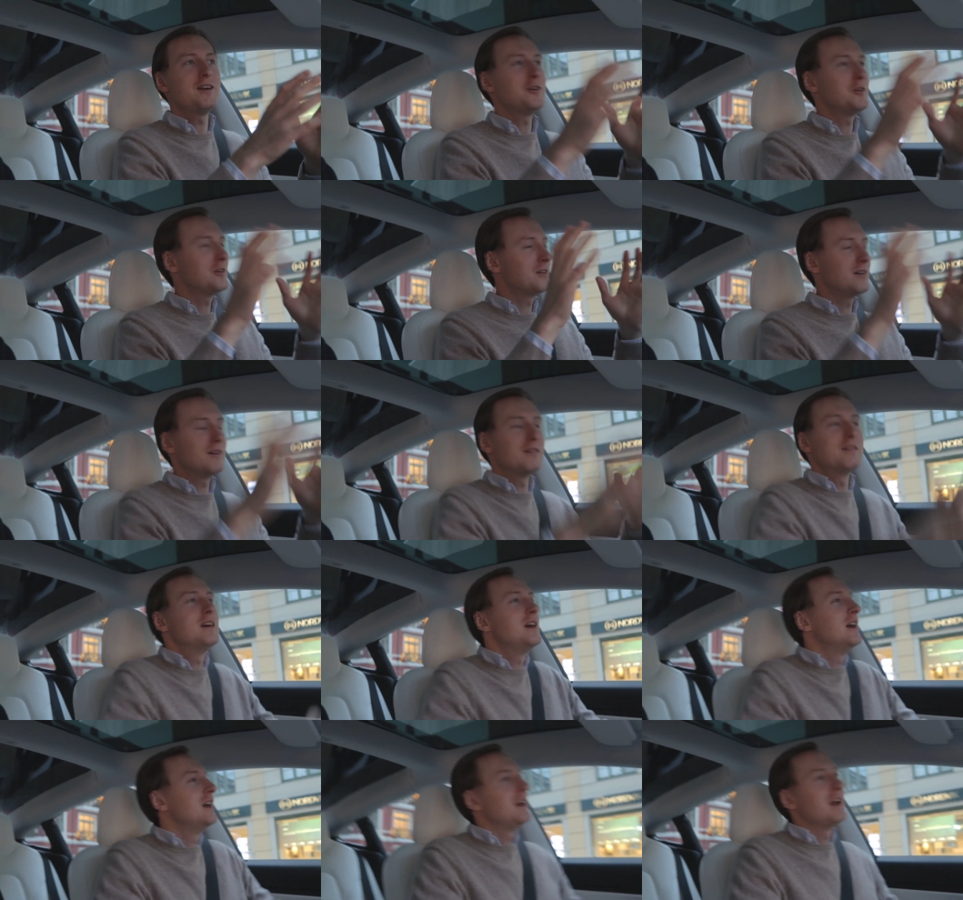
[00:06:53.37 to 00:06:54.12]
You're,
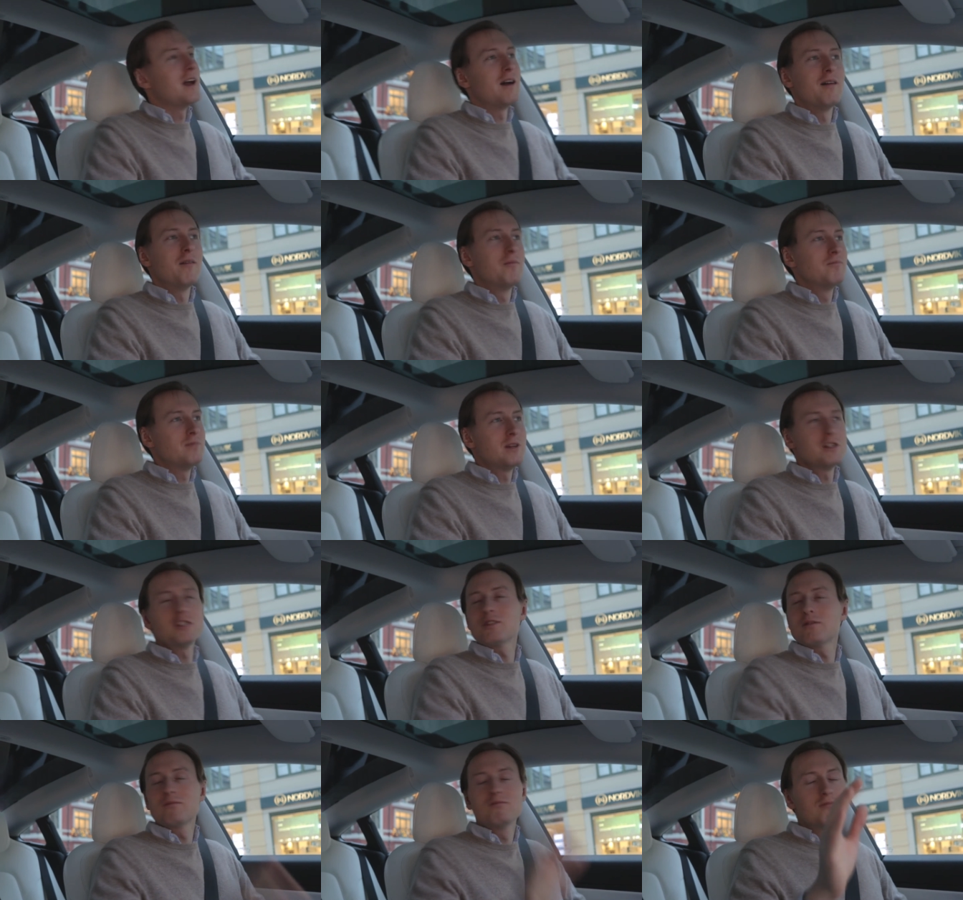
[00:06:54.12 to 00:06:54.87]
yeah.
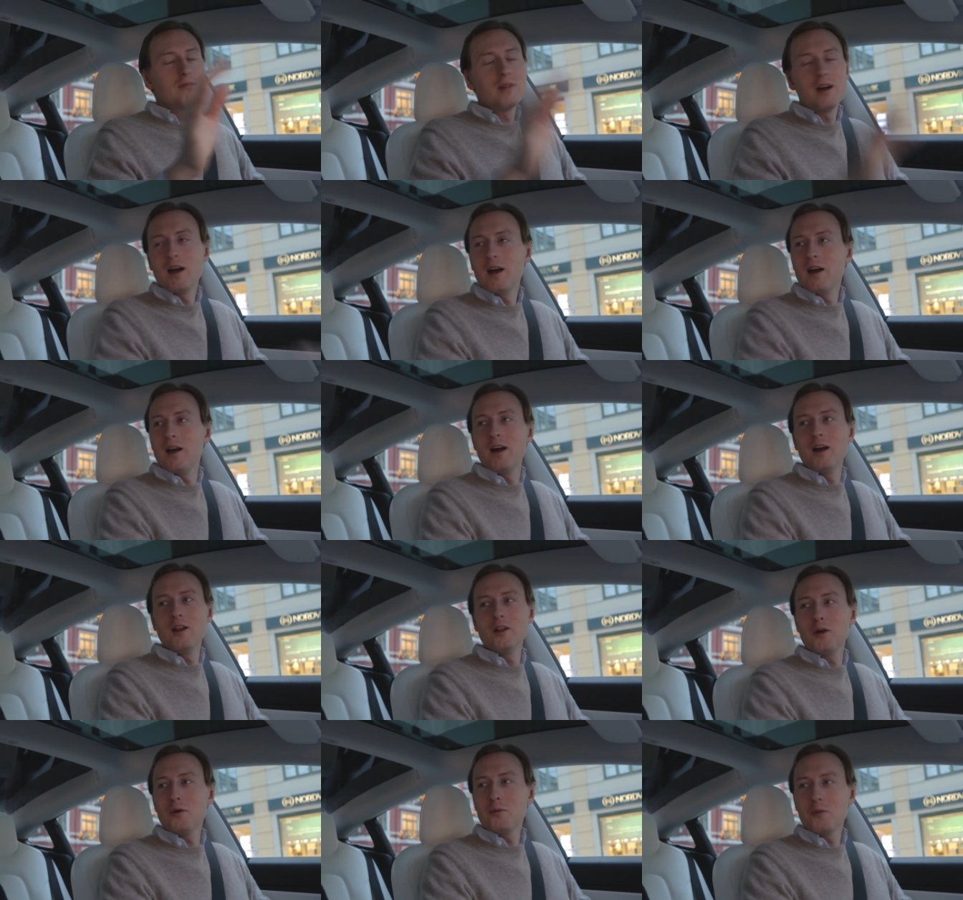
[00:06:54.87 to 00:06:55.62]
I just,
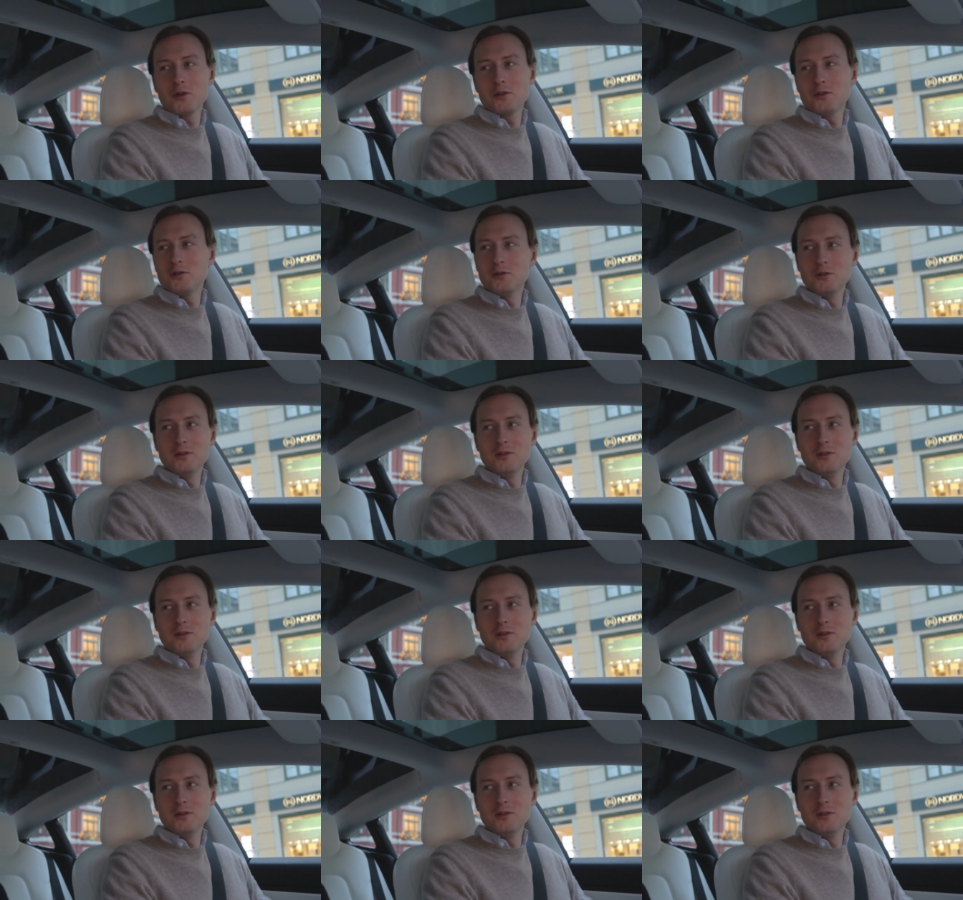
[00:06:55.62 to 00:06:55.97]
I love what you